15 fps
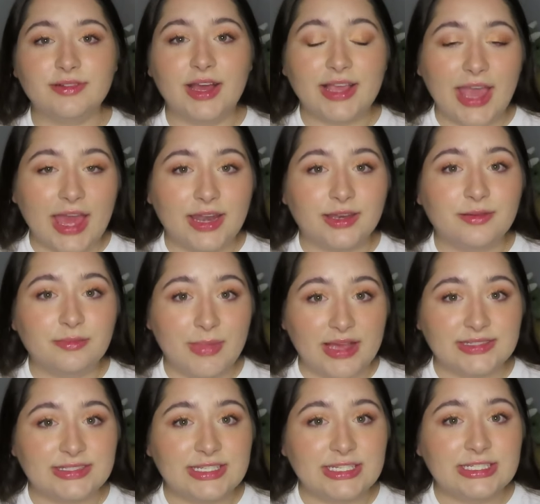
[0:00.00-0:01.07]
again,
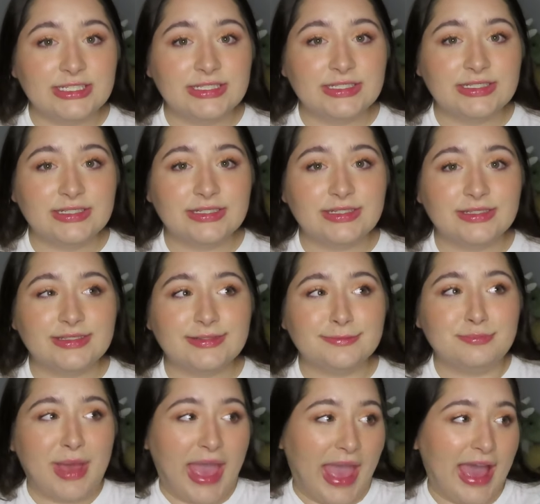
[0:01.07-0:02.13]
messy,
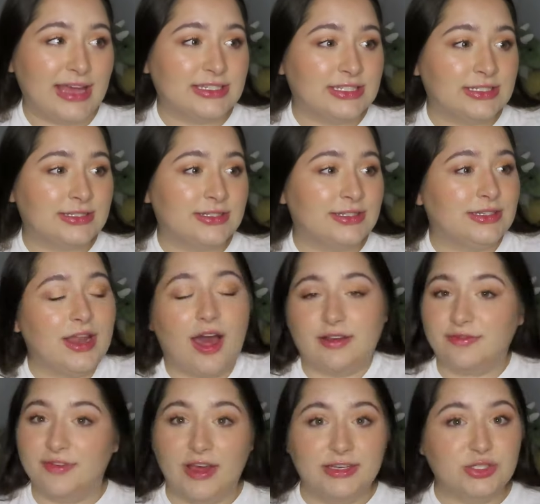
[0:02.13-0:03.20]
bad,
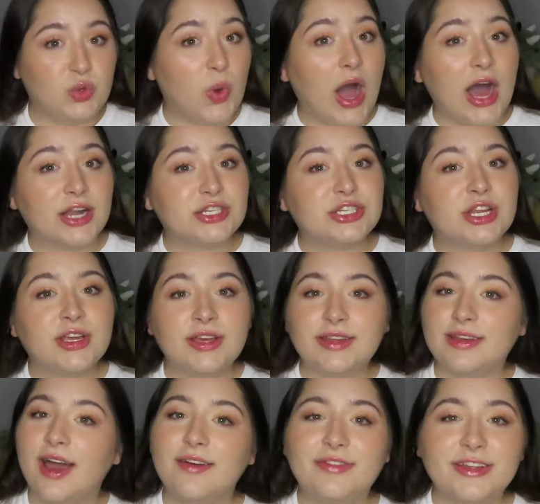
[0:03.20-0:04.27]
not fun to watch,
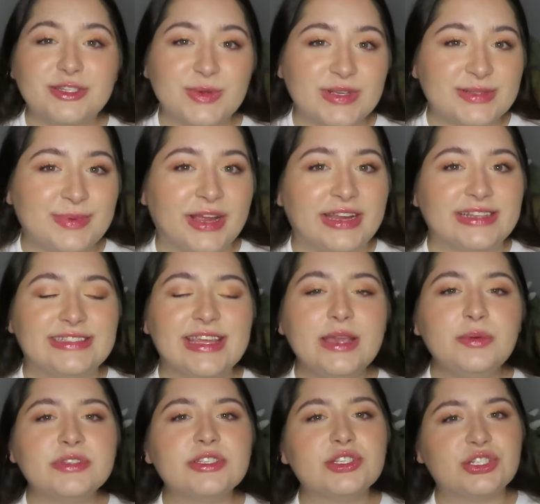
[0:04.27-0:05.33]
not fun to experience. It
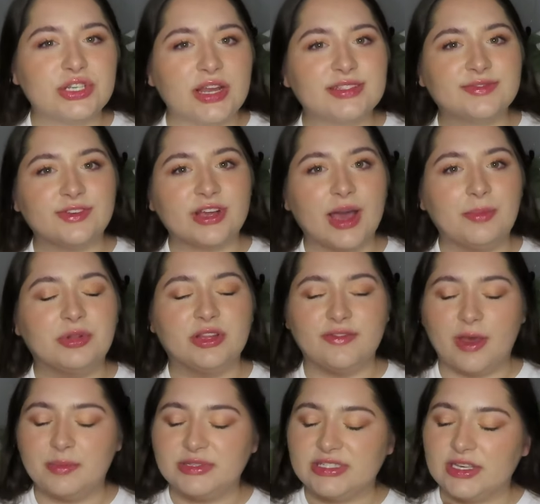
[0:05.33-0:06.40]
was a stressful couple of
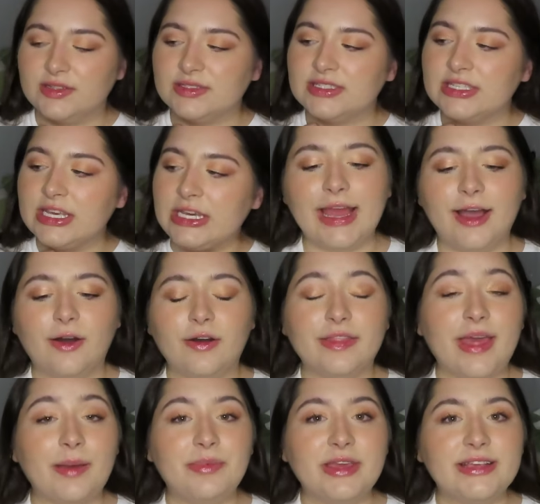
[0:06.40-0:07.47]
episodes. Now, that